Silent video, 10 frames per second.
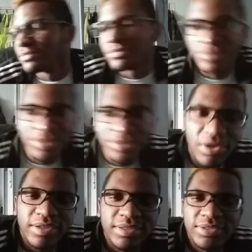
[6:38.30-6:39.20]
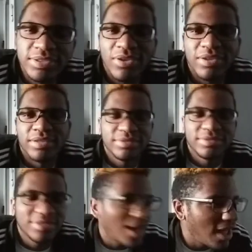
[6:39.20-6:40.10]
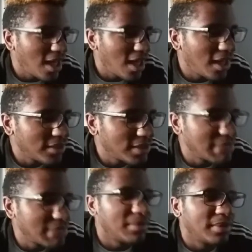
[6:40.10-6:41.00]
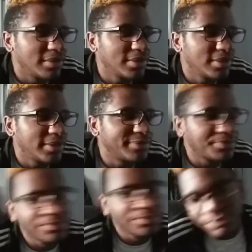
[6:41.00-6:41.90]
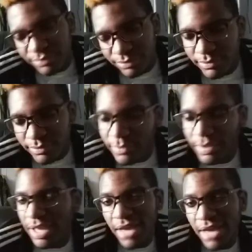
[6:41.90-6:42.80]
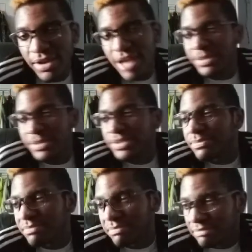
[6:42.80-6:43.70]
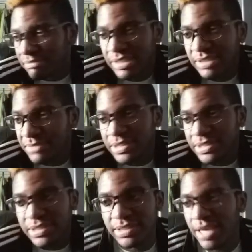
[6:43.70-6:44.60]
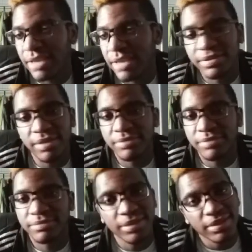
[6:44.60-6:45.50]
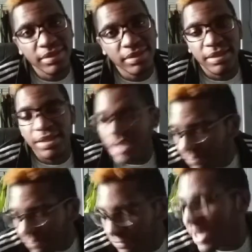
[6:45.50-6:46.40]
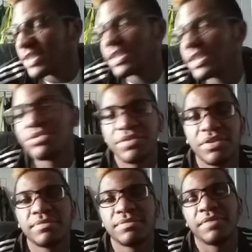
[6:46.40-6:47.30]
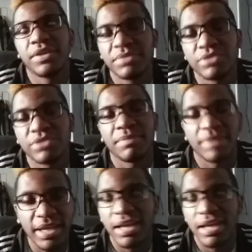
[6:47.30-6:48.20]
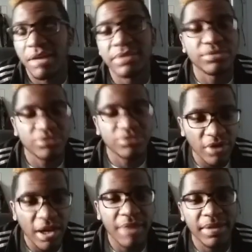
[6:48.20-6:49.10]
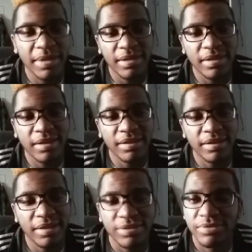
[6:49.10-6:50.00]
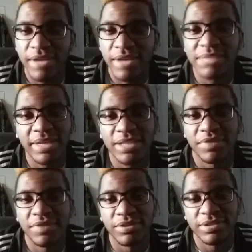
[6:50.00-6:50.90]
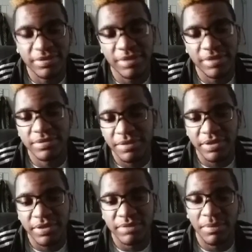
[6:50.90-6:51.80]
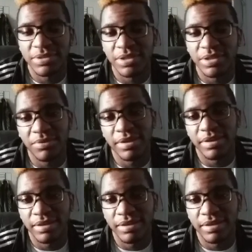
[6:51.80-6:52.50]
It's all good. So I changed my mind. So I don't got much else to say. So if you guys did enjoy this video, be sure to drop a like, comment, and subscribe. And yeah, see you guys in my next video. Stay fresh. My work is E1.